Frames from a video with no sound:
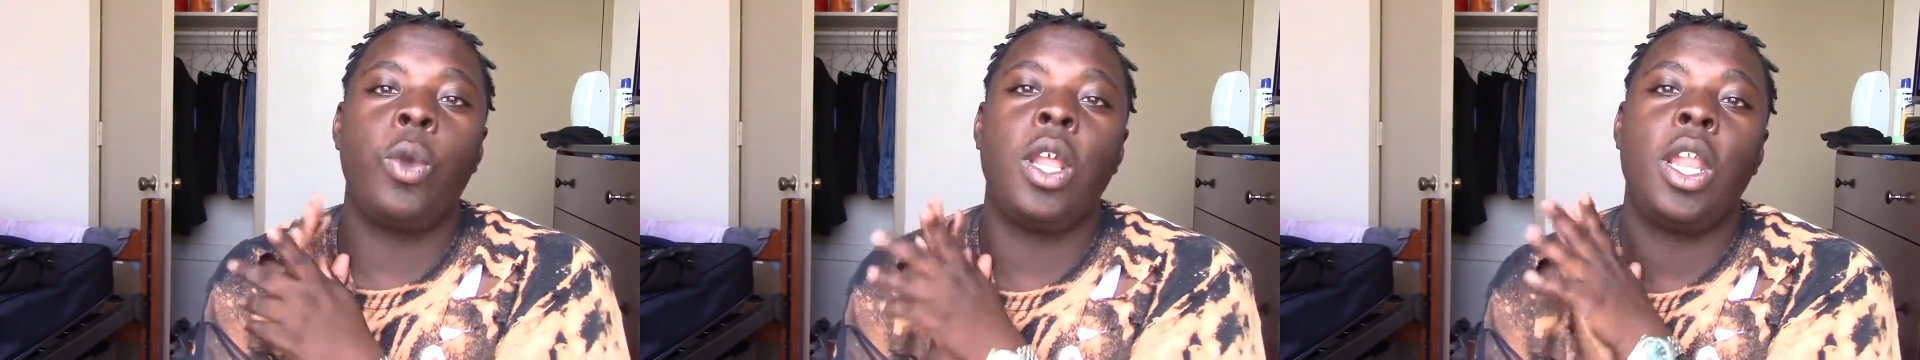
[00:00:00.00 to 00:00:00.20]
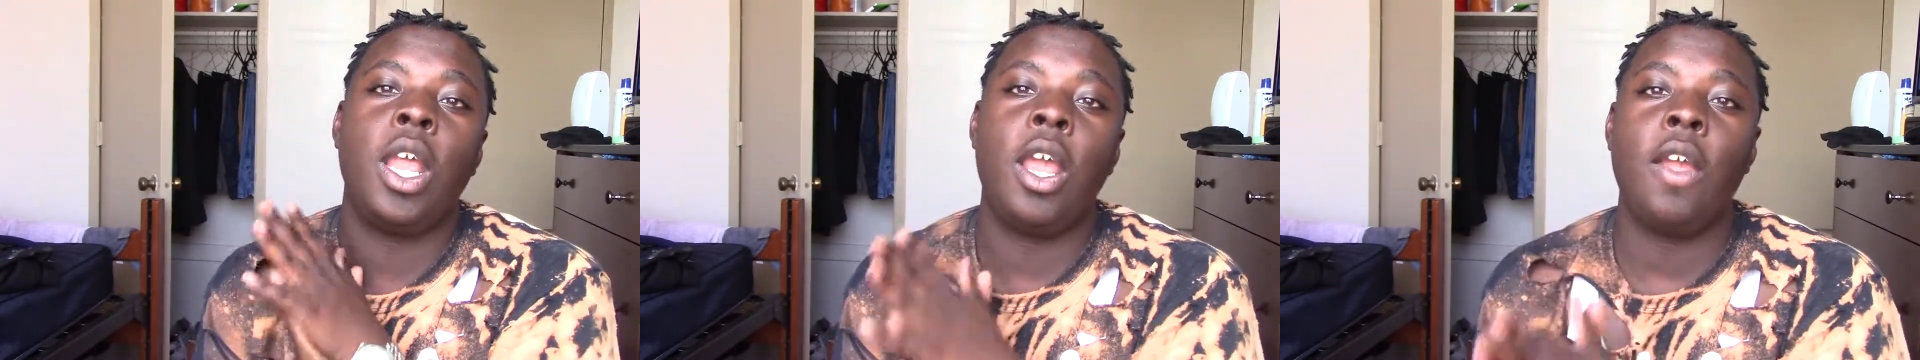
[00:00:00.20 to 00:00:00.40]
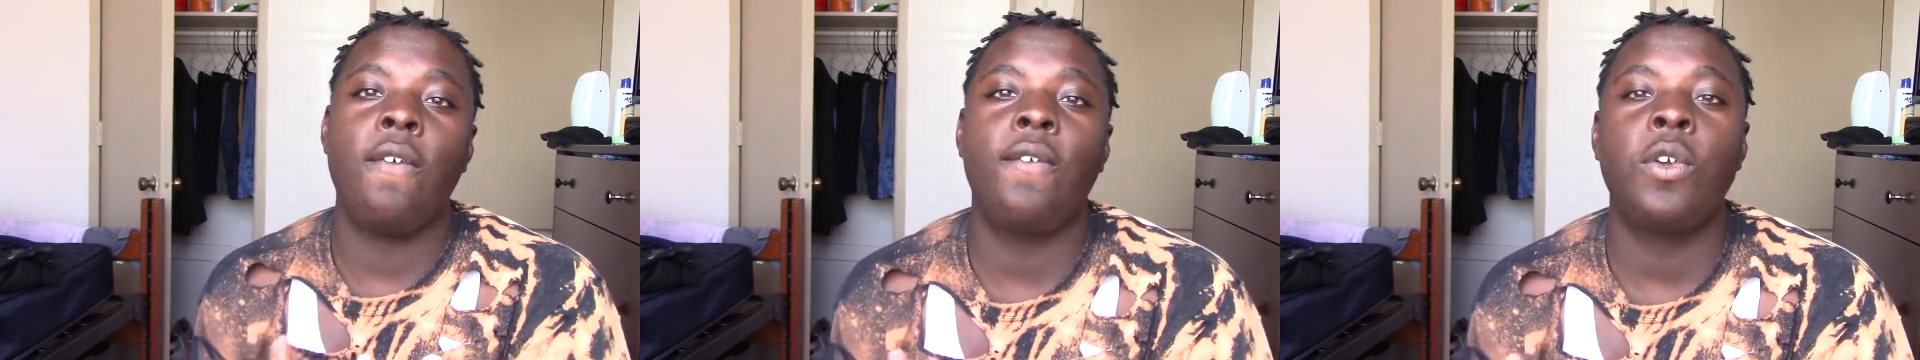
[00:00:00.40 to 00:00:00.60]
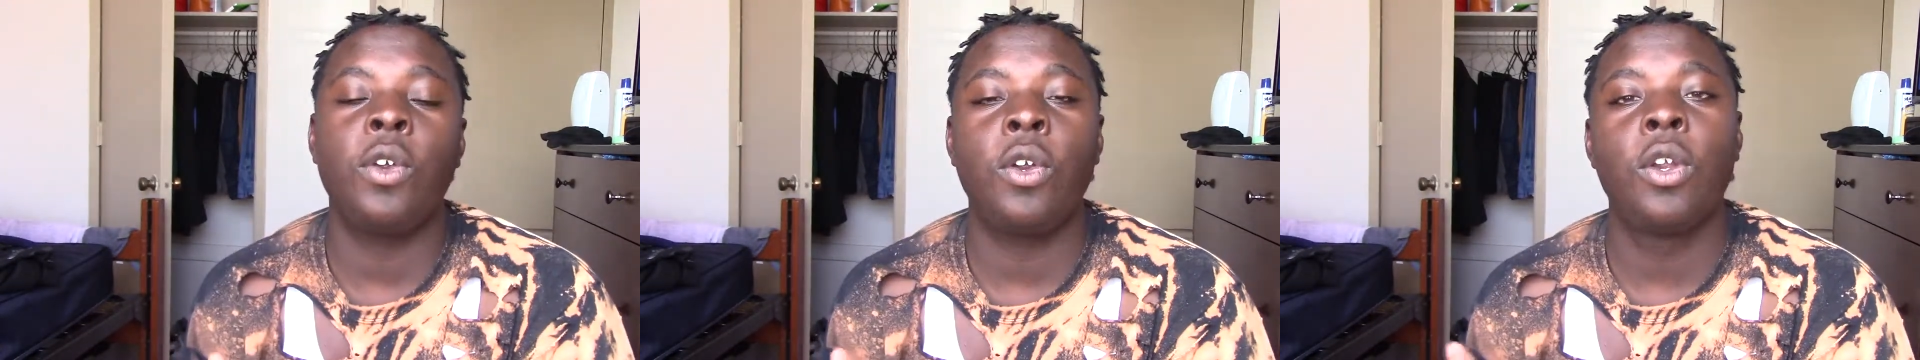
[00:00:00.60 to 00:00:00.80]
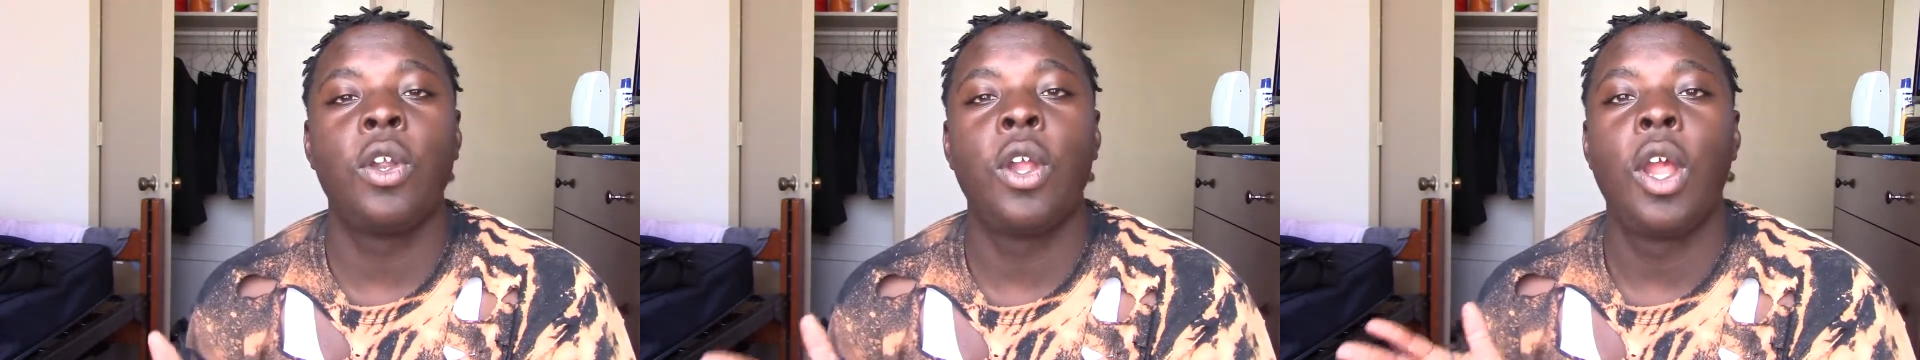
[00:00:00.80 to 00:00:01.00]

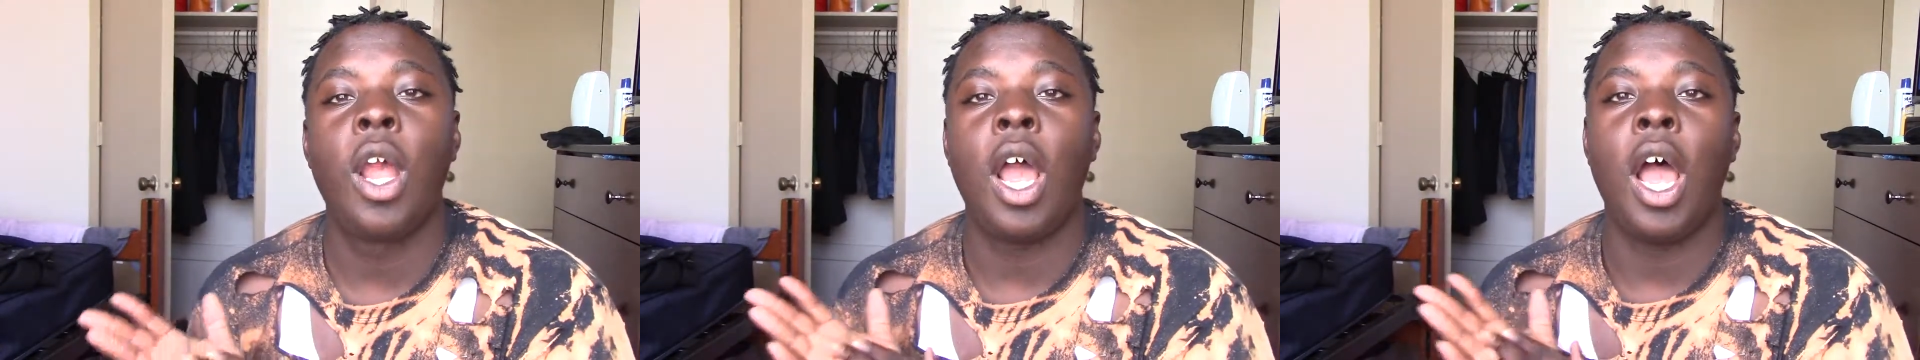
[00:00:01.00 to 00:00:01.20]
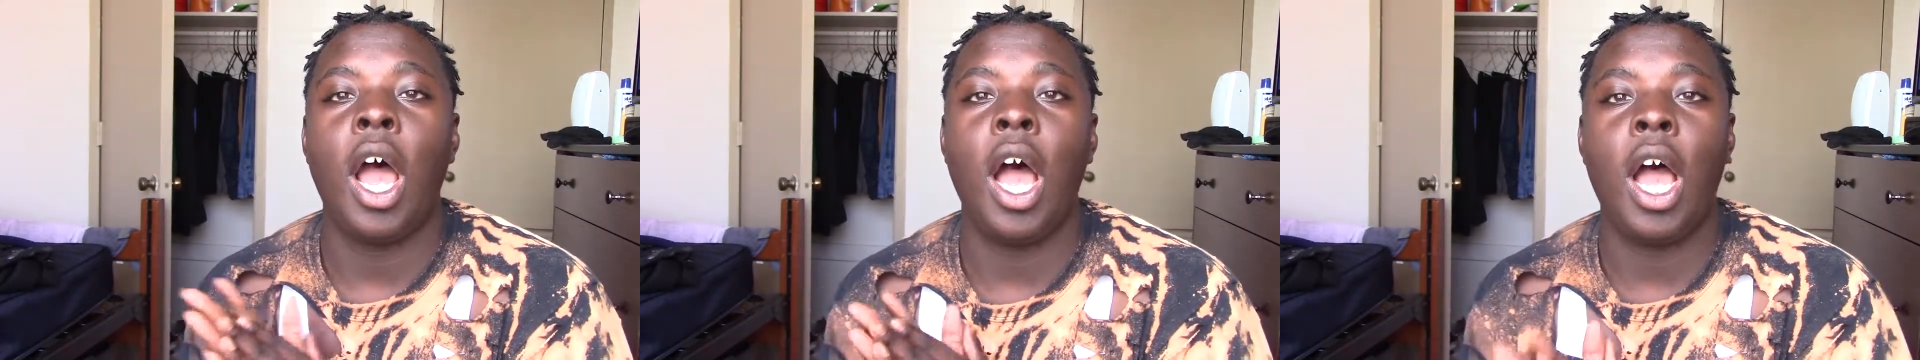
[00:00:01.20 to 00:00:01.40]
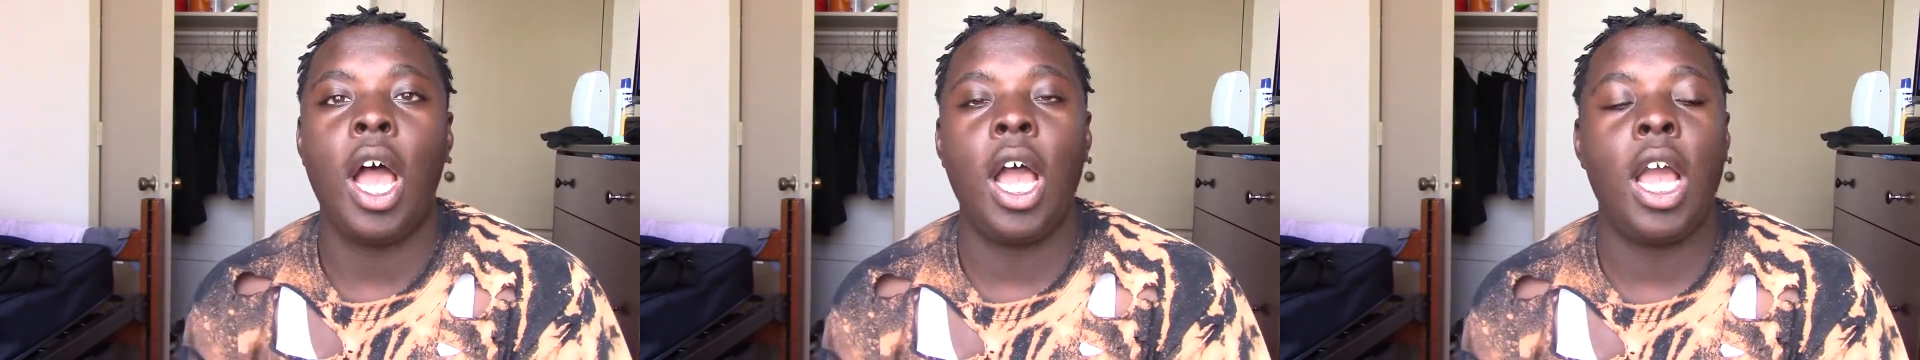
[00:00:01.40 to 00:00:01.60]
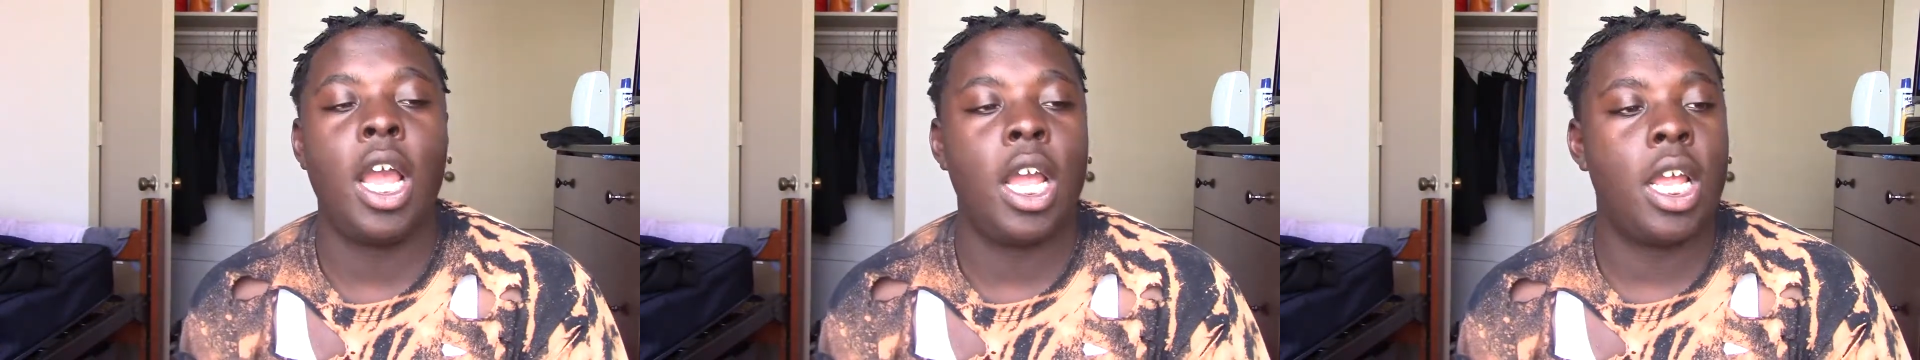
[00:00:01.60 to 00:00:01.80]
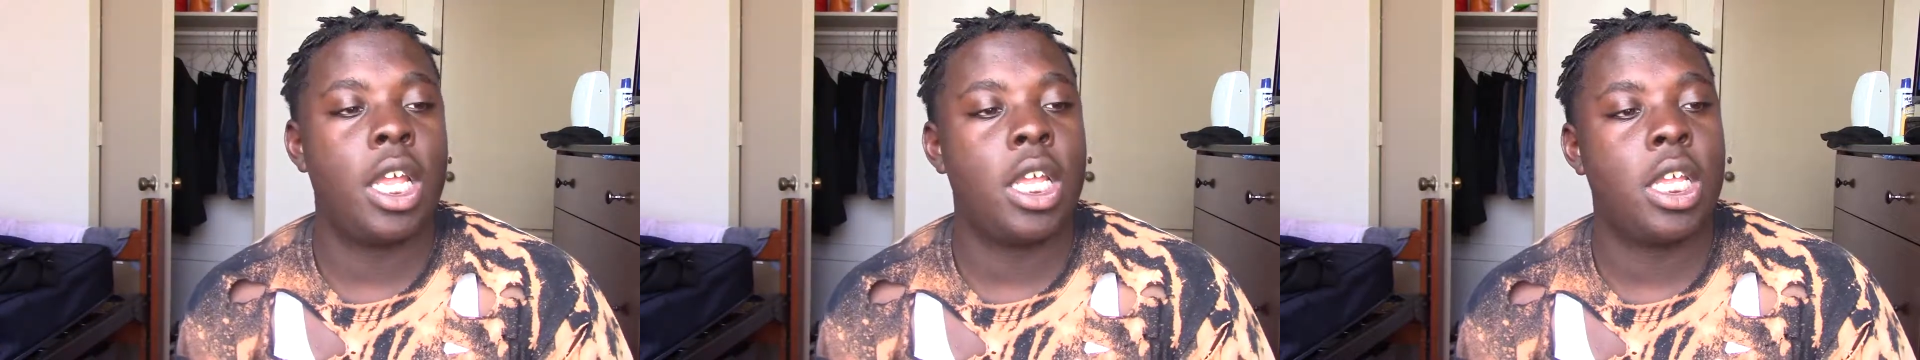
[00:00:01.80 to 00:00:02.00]
whenever
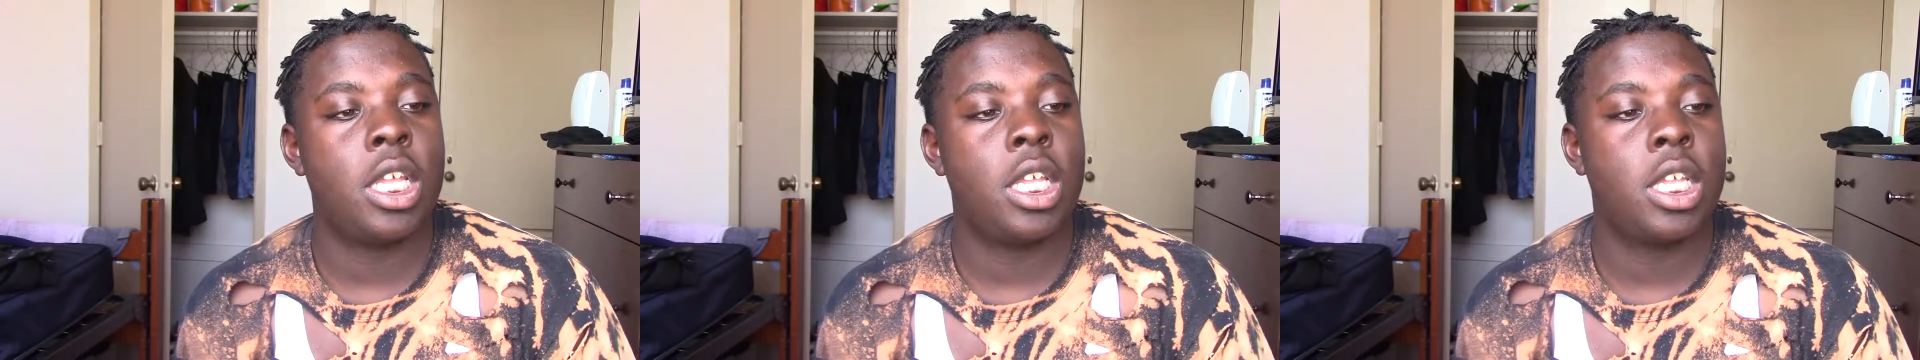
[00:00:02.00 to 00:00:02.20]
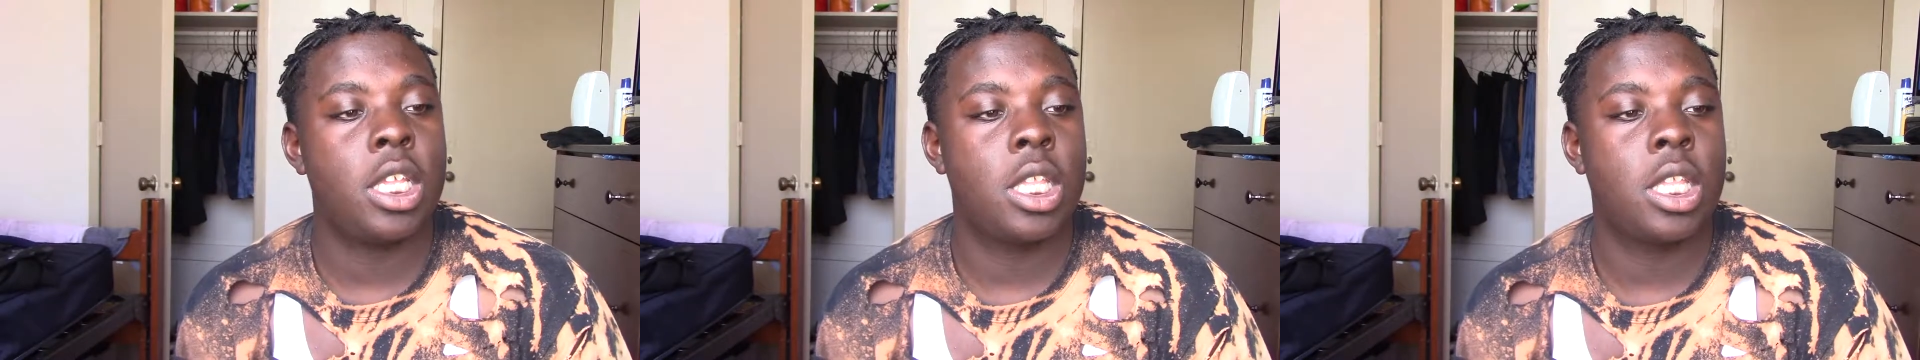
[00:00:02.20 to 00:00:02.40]
I